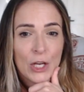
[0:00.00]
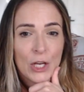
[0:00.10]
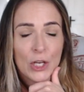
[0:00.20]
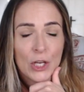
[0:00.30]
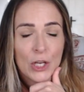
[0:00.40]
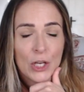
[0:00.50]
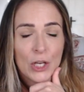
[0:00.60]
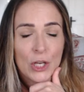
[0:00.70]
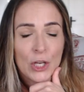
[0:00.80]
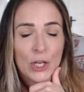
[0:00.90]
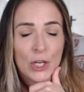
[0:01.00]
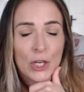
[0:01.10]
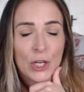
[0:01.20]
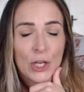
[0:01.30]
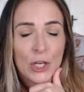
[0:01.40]
You will probably
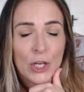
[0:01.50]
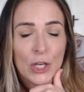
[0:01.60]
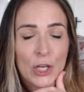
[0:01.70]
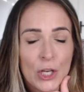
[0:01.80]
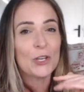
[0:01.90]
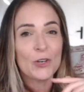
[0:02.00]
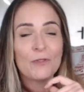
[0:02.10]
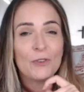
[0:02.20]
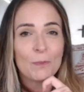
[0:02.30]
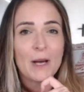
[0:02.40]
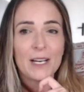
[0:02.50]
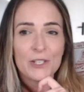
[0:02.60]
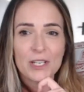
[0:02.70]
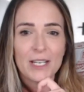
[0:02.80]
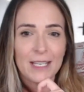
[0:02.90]
never know what your full
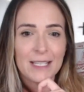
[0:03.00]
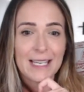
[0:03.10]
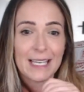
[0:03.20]
passion is.